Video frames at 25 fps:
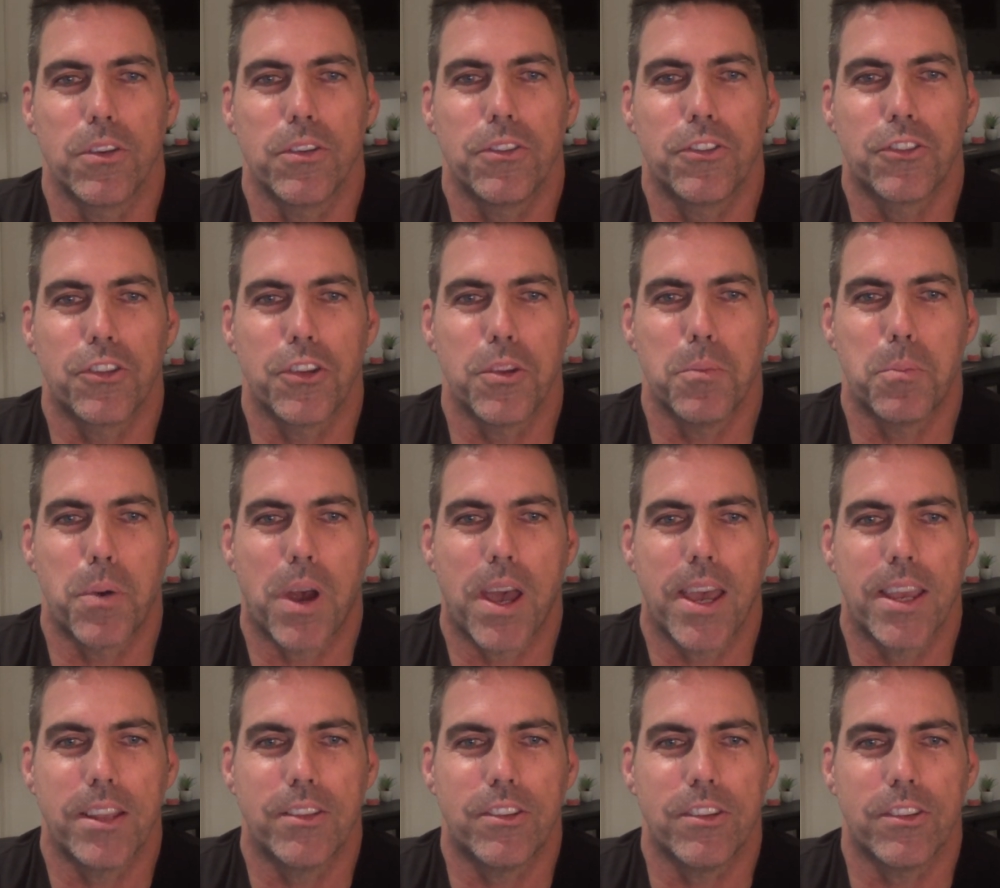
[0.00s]
YouTube
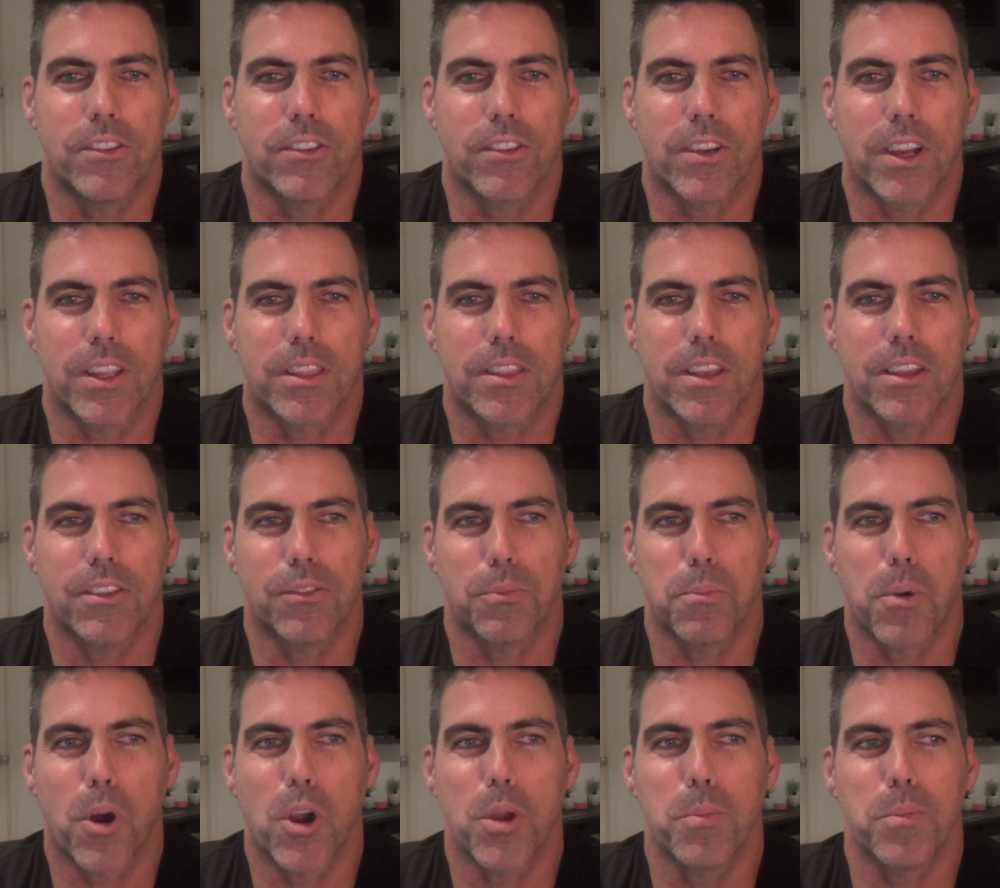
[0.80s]
page is like
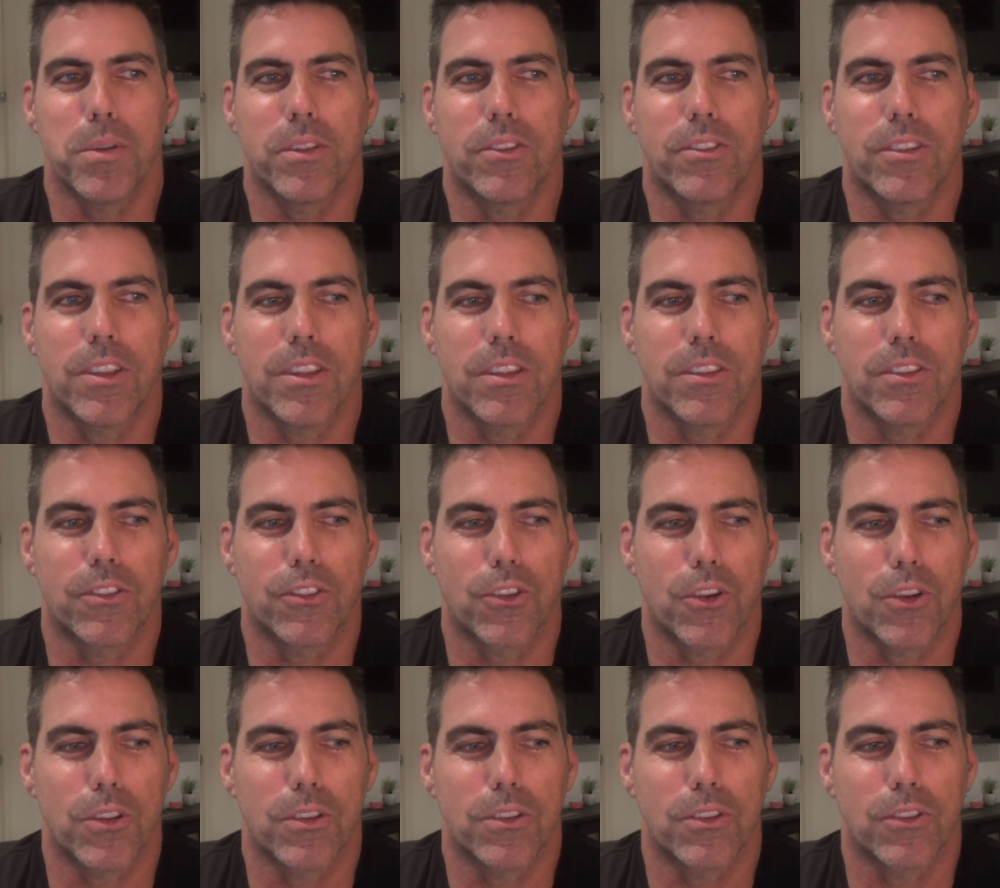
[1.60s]
there's moments in
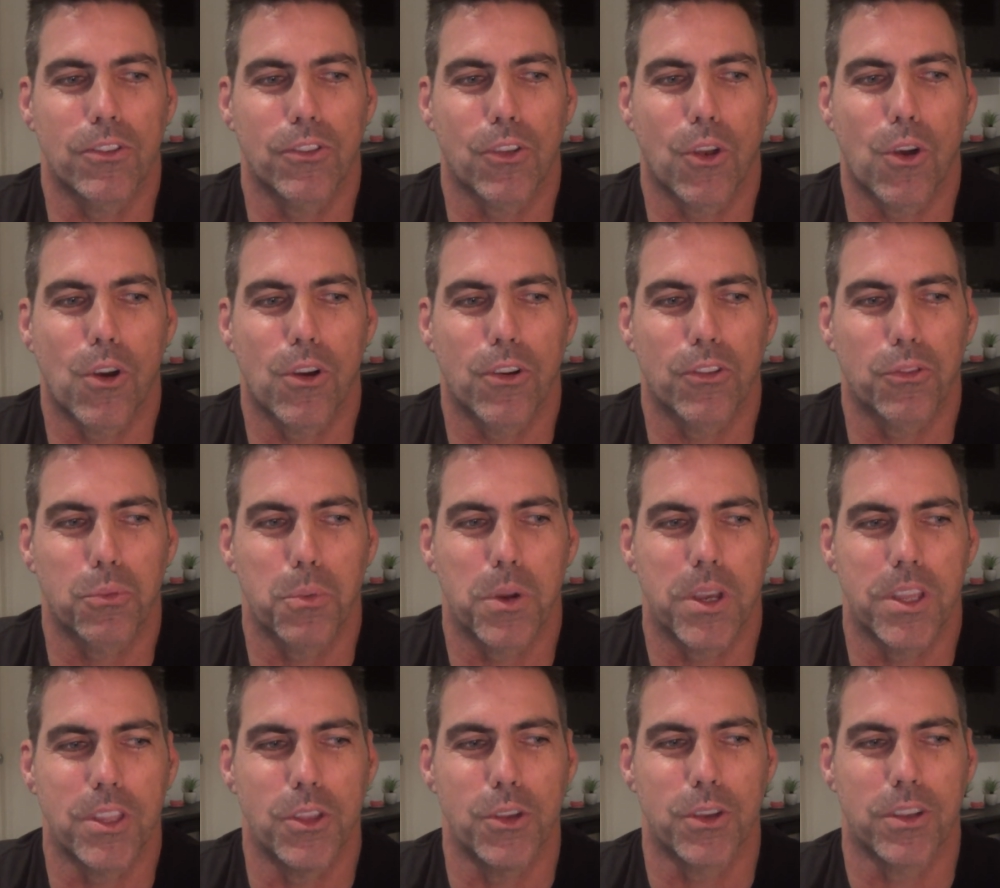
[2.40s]
certain songs
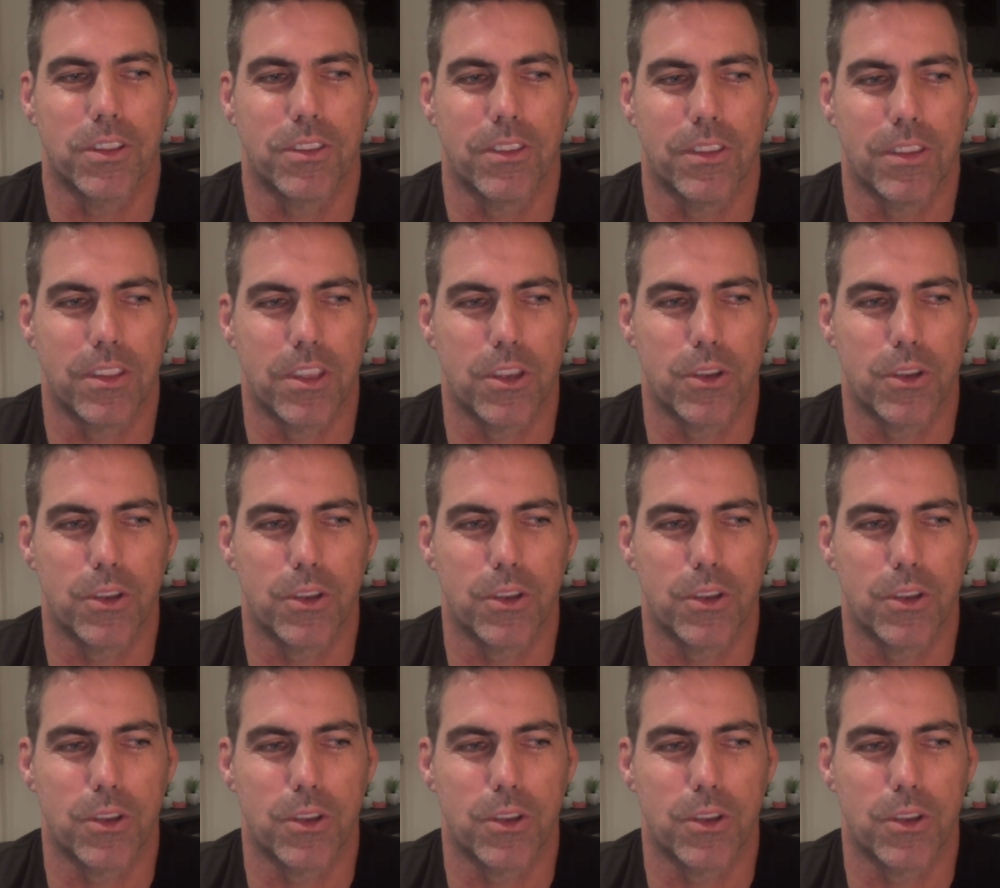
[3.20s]
where you can